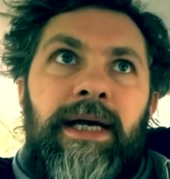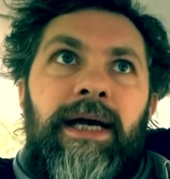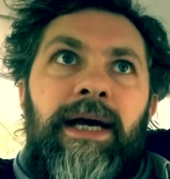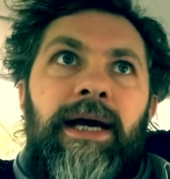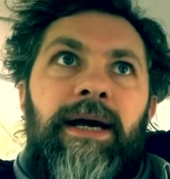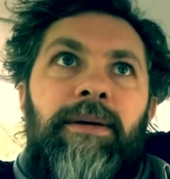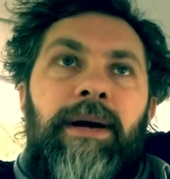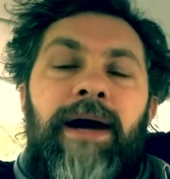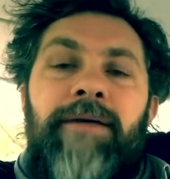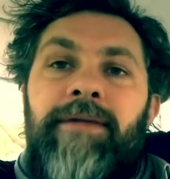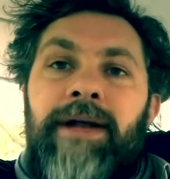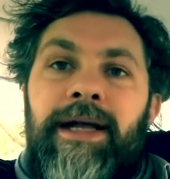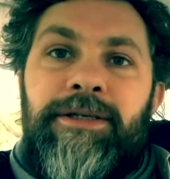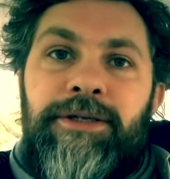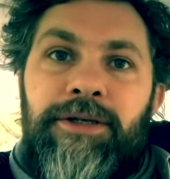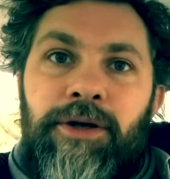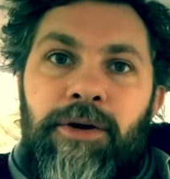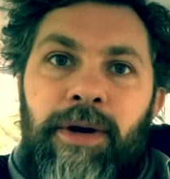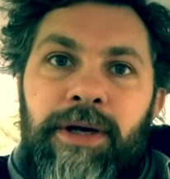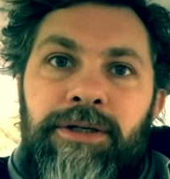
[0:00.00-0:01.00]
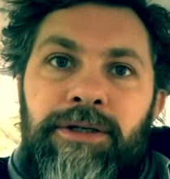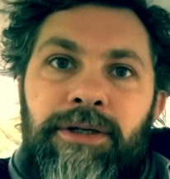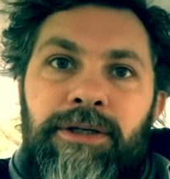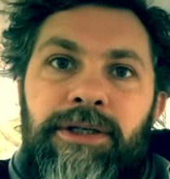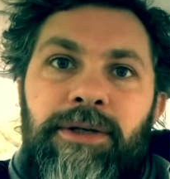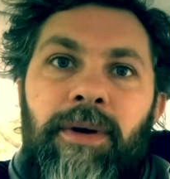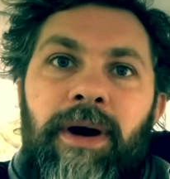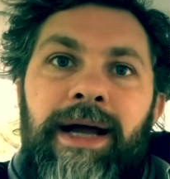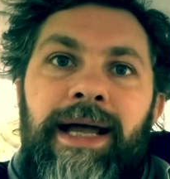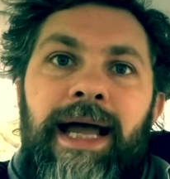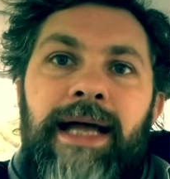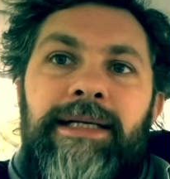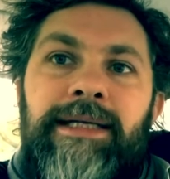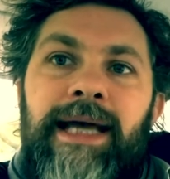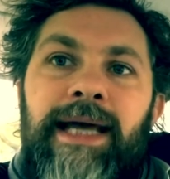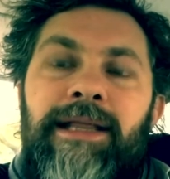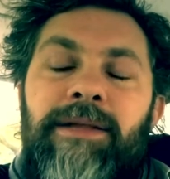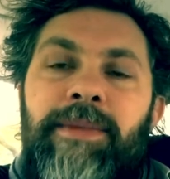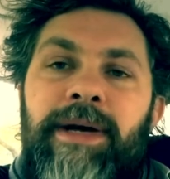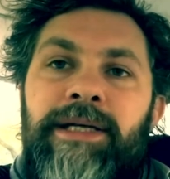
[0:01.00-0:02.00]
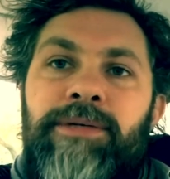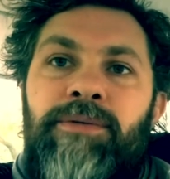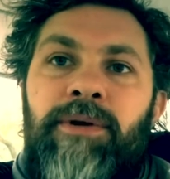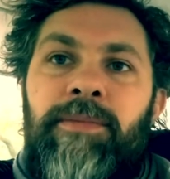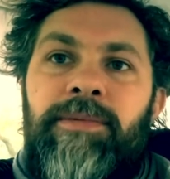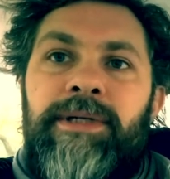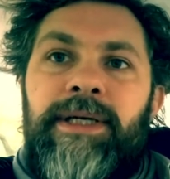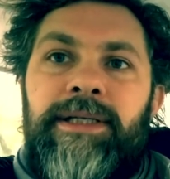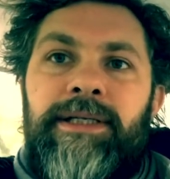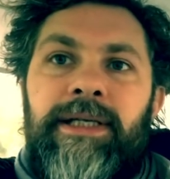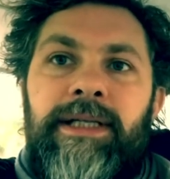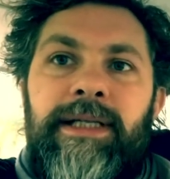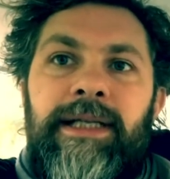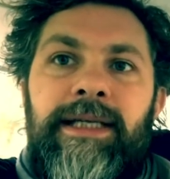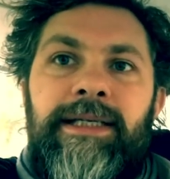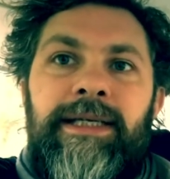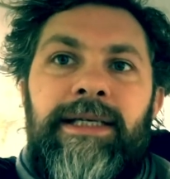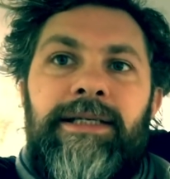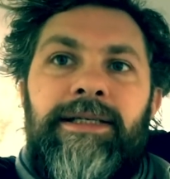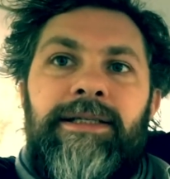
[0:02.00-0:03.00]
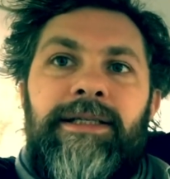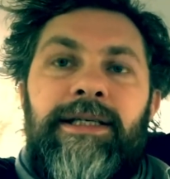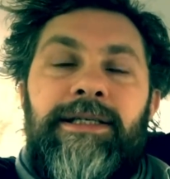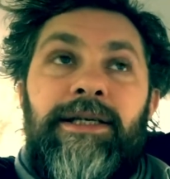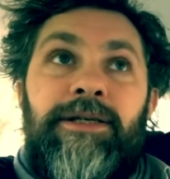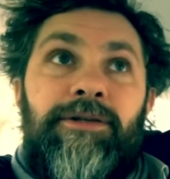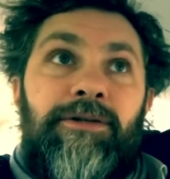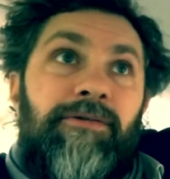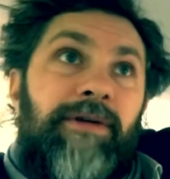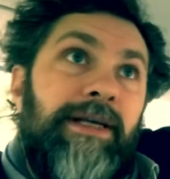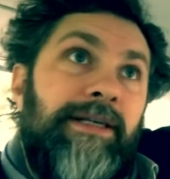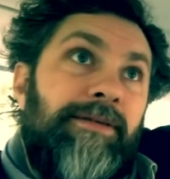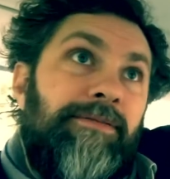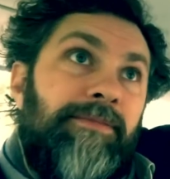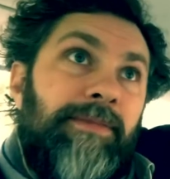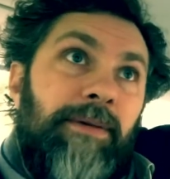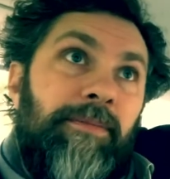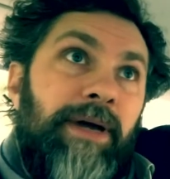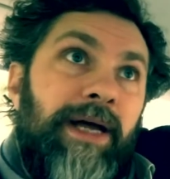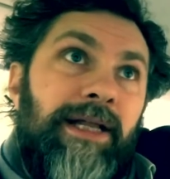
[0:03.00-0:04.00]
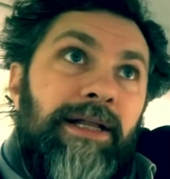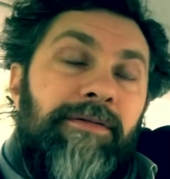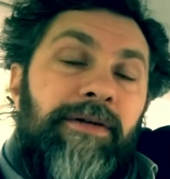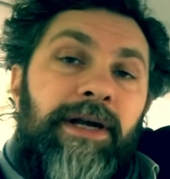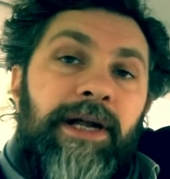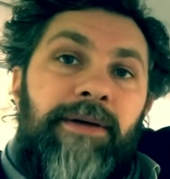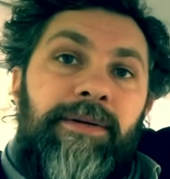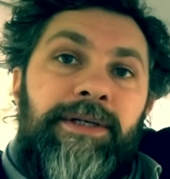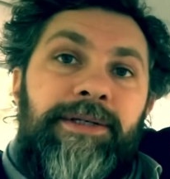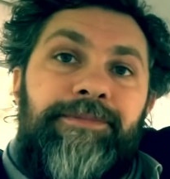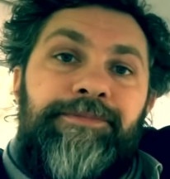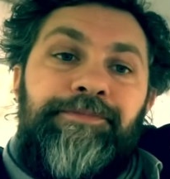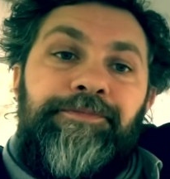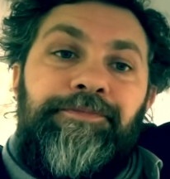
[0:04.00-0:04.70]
I haven't your question. Do I get the best properties? And this is the reason I'm making the video is,